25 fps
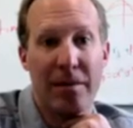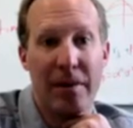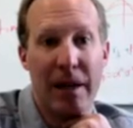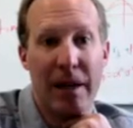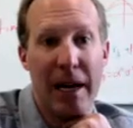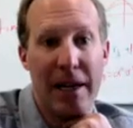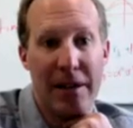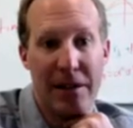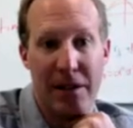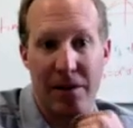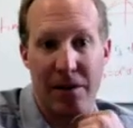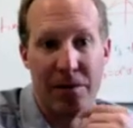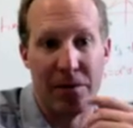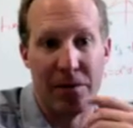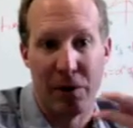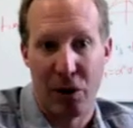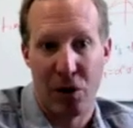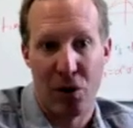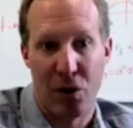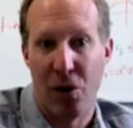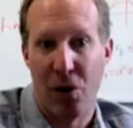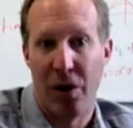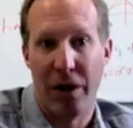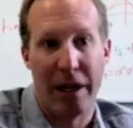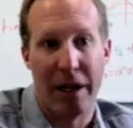as of
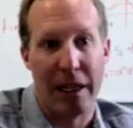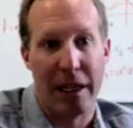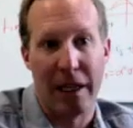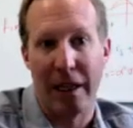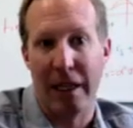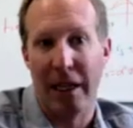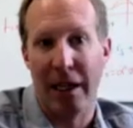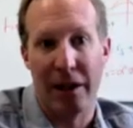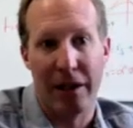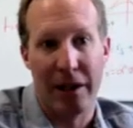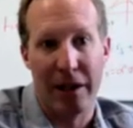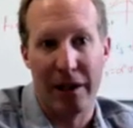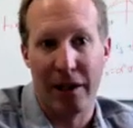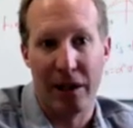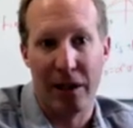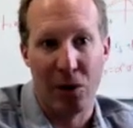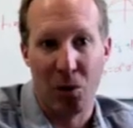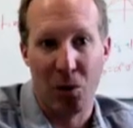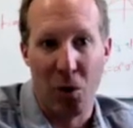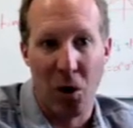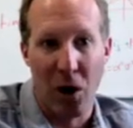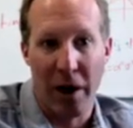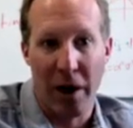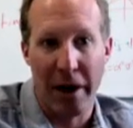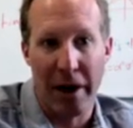recording, they're in the
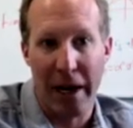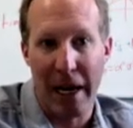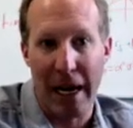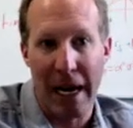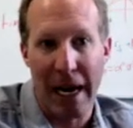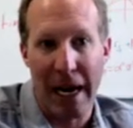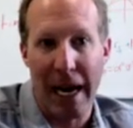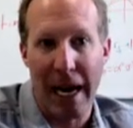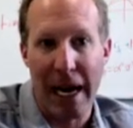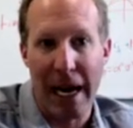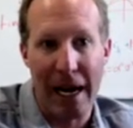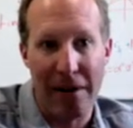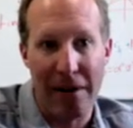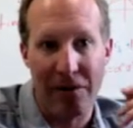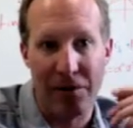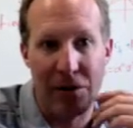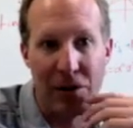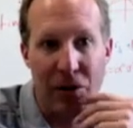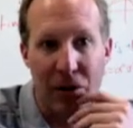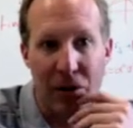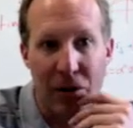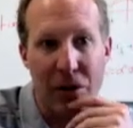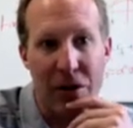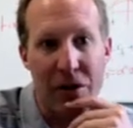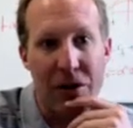1.5s
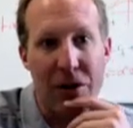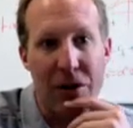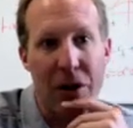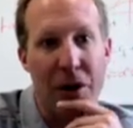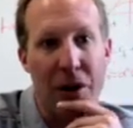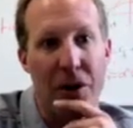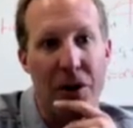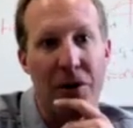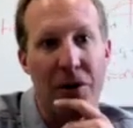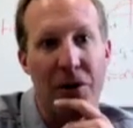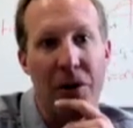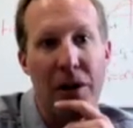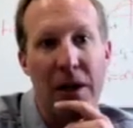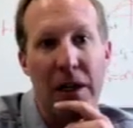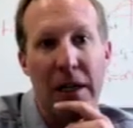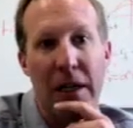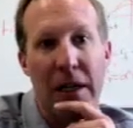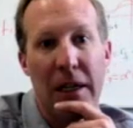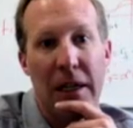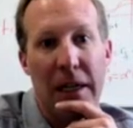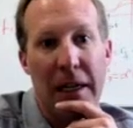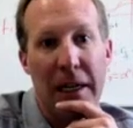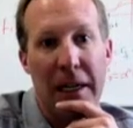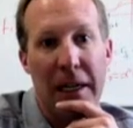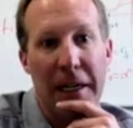or so,
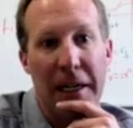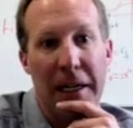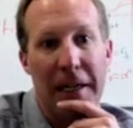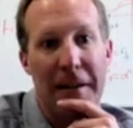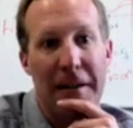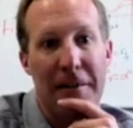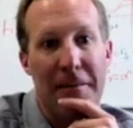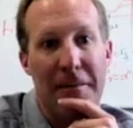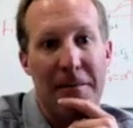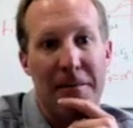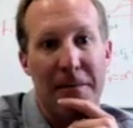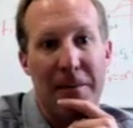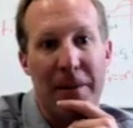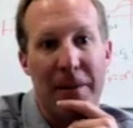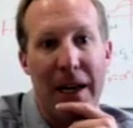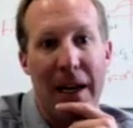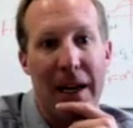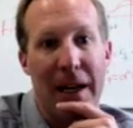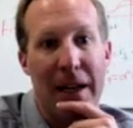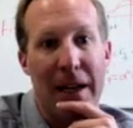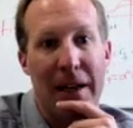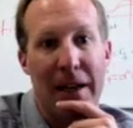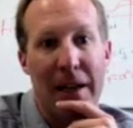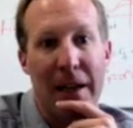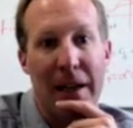
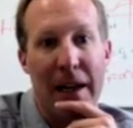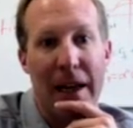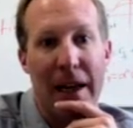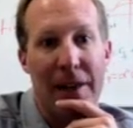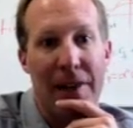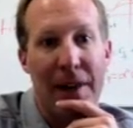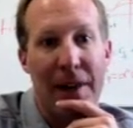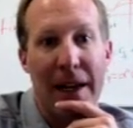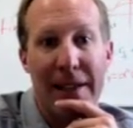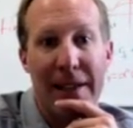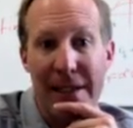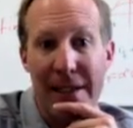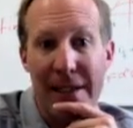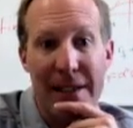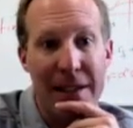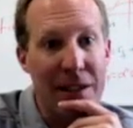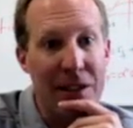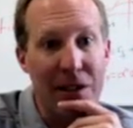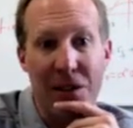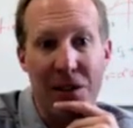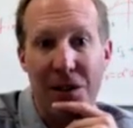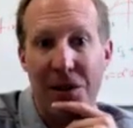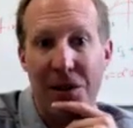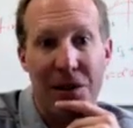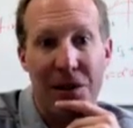and that's
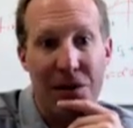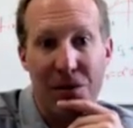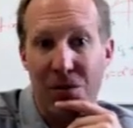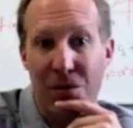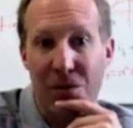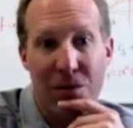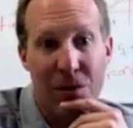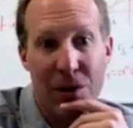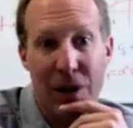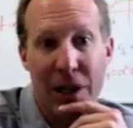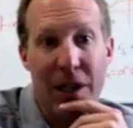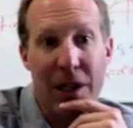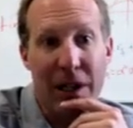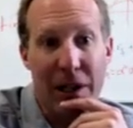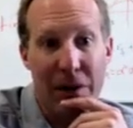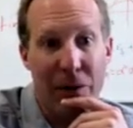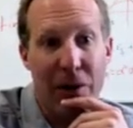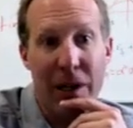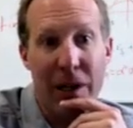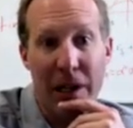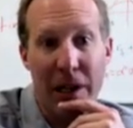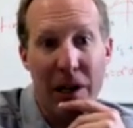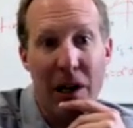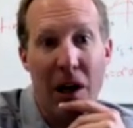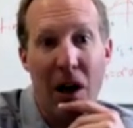still really,
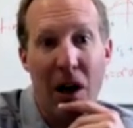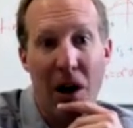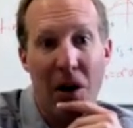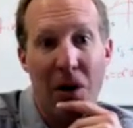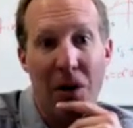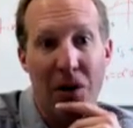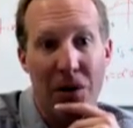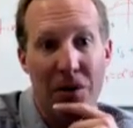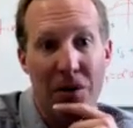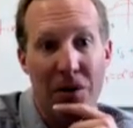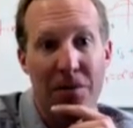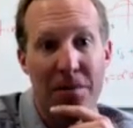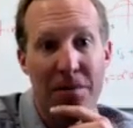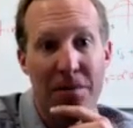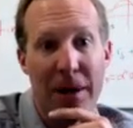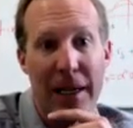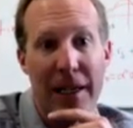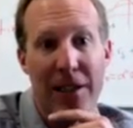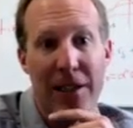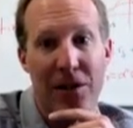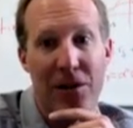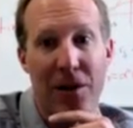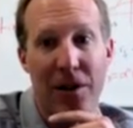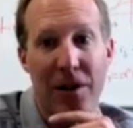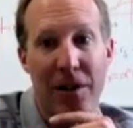really low by
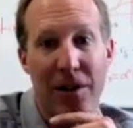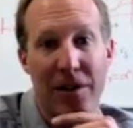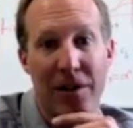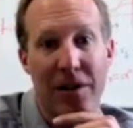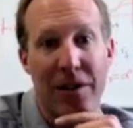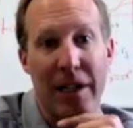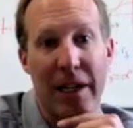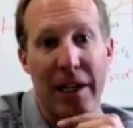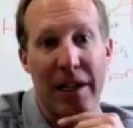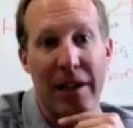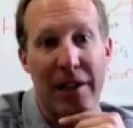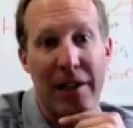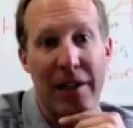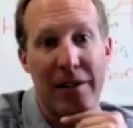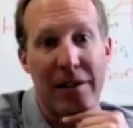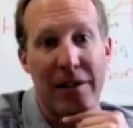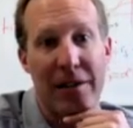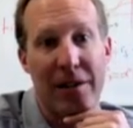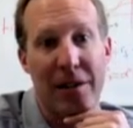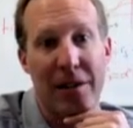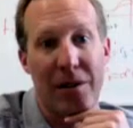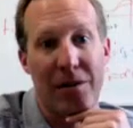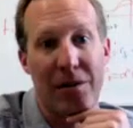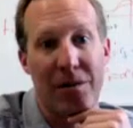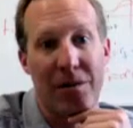historical standards.
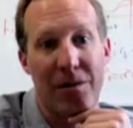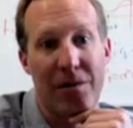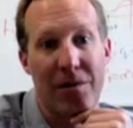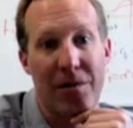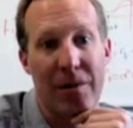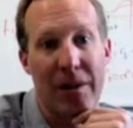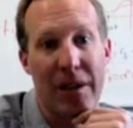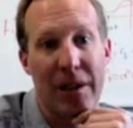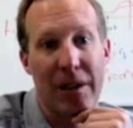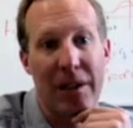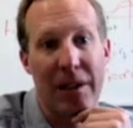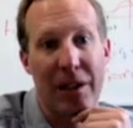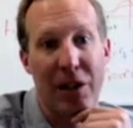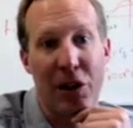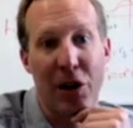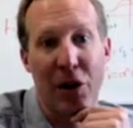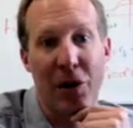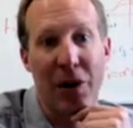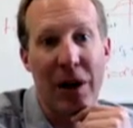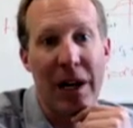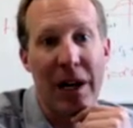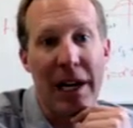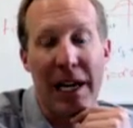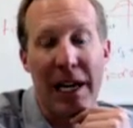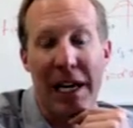So
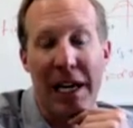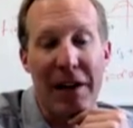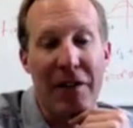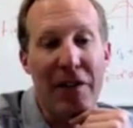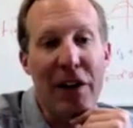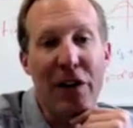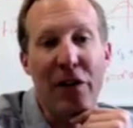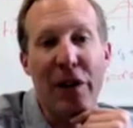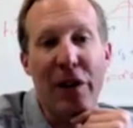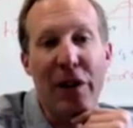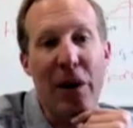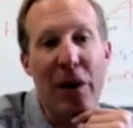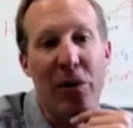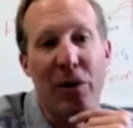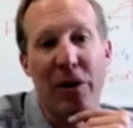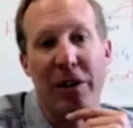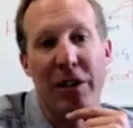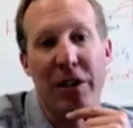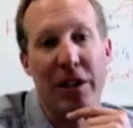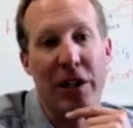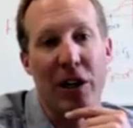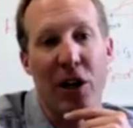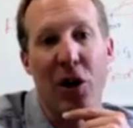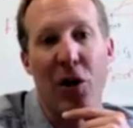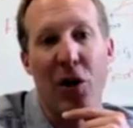even if they were
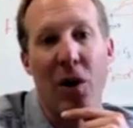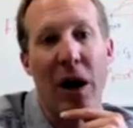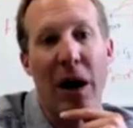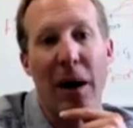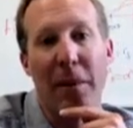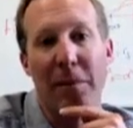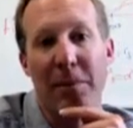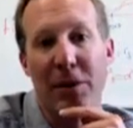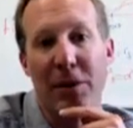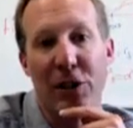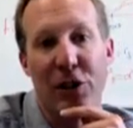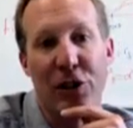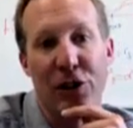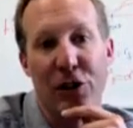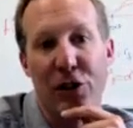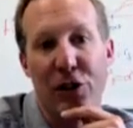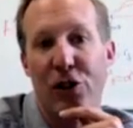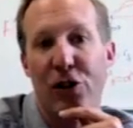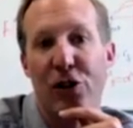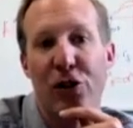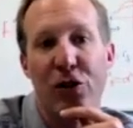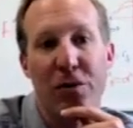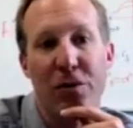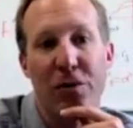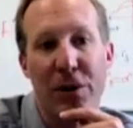to go up to
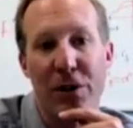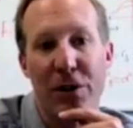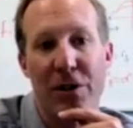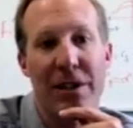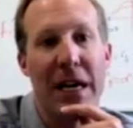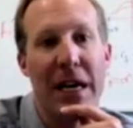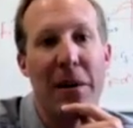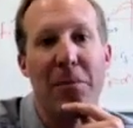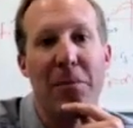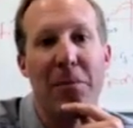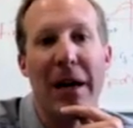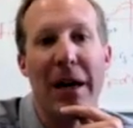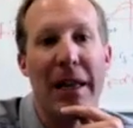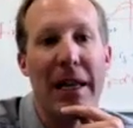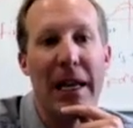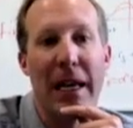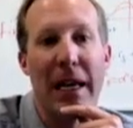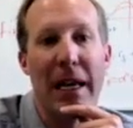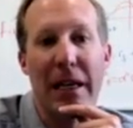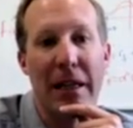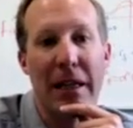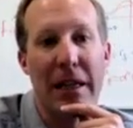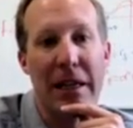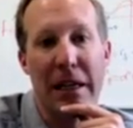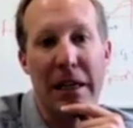2% by the
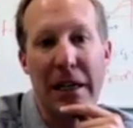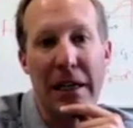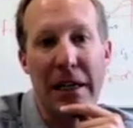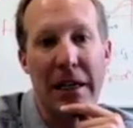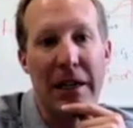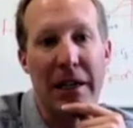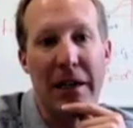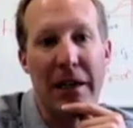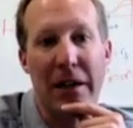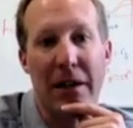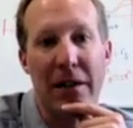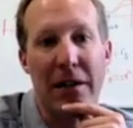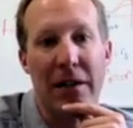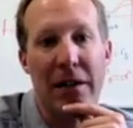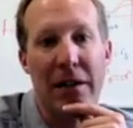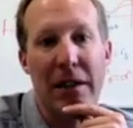end of the year,